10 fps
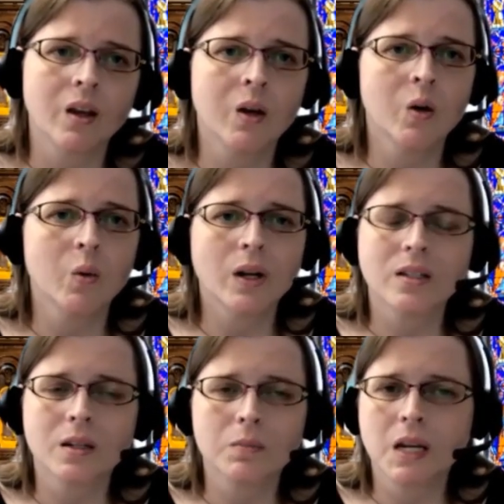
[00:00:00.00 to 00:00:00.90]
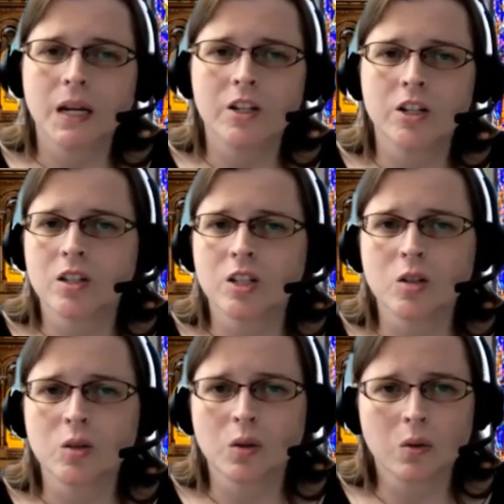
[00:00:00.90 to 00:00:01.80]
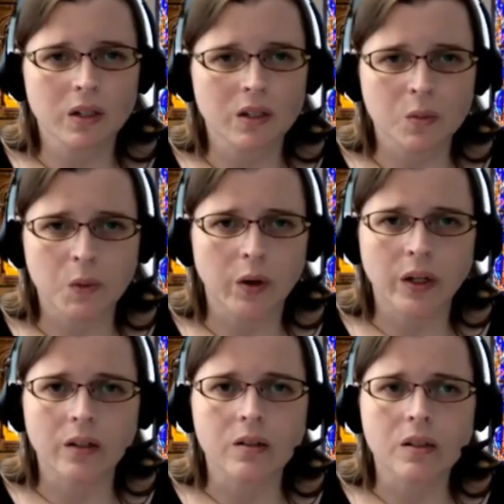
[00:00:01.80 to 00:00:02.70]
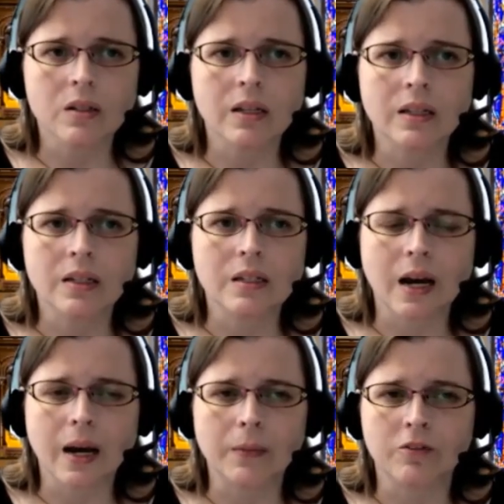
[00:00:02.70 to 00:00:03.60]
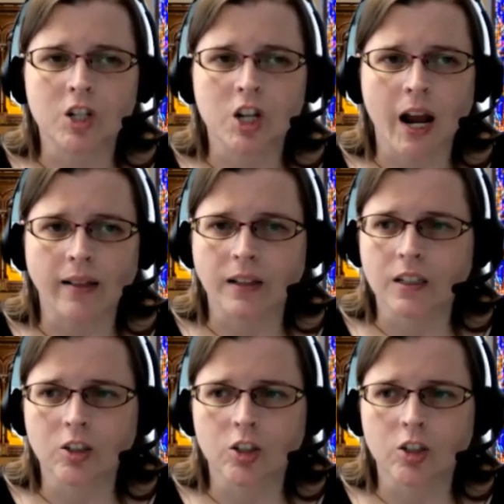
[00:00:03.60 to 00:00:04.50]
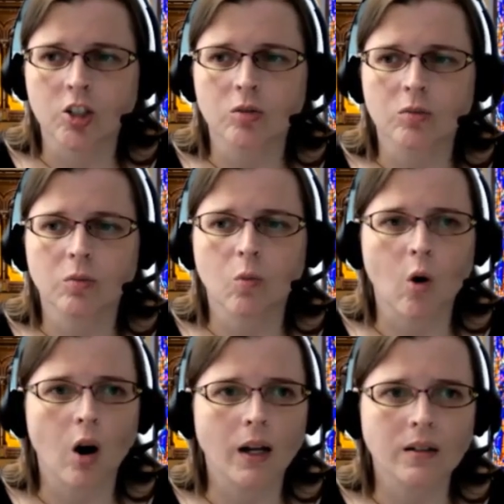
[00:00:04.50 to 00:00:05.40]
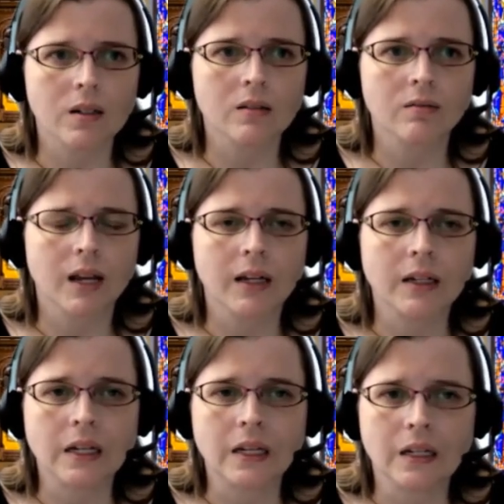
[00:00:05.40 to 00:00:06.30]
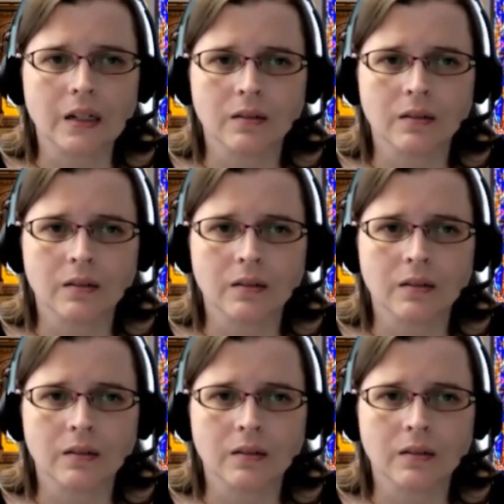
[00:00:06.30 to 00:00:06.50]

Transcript: What temptations do you experience in this time of challenge, want, and need?